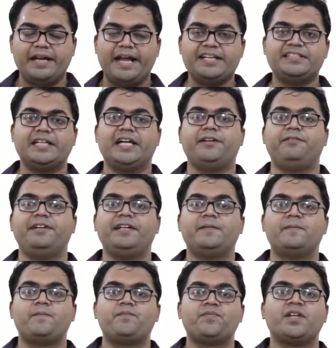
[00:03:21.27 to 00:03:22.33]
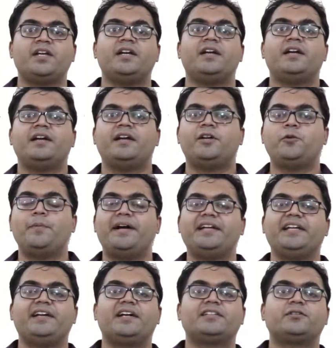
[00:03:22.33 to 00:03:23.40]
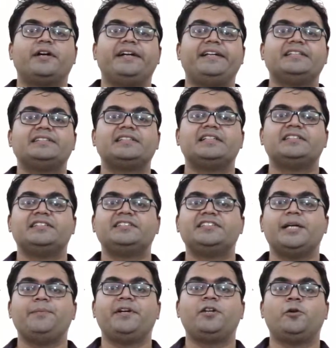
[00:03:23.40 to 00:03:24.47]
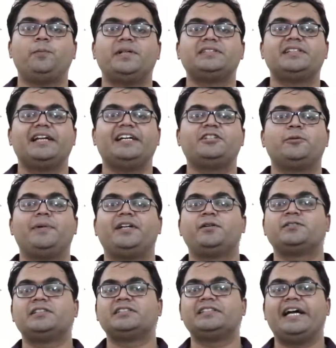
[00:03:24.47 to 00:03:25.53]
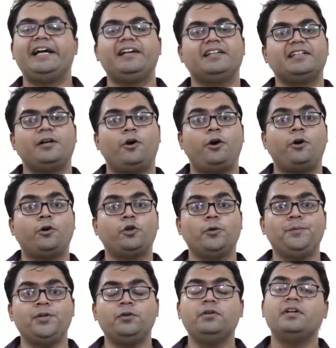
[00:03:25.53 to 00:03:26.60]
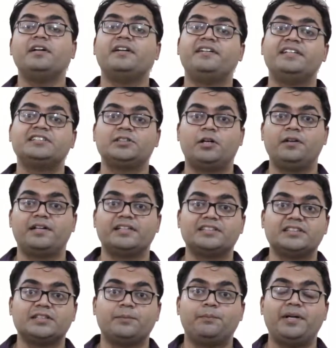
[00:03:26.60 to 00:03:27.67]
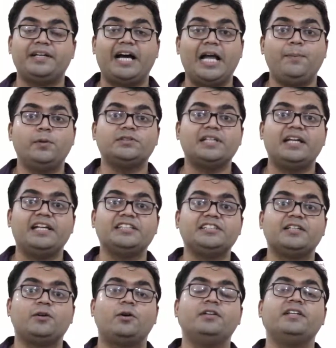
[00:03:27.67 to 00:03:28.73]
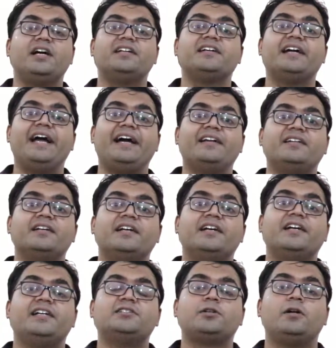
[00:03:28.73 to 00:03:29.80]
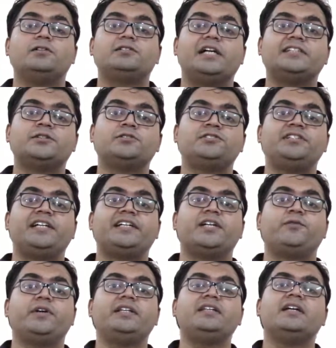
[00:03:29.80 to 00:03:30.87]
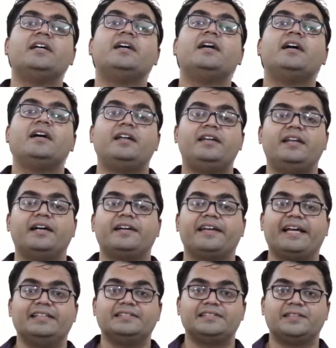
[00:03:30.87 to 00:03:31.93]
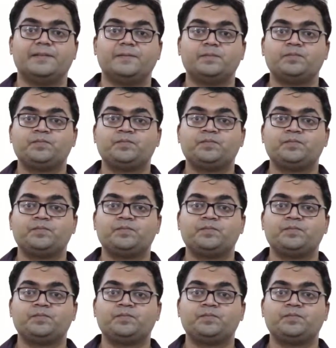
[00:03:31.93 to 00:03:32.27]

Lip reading: HIV, rheumatic arthritis, systemic lupus erythematosus, and other autoimmune disorders. But hyposialation, on the other hand, is also associated with lung cancer.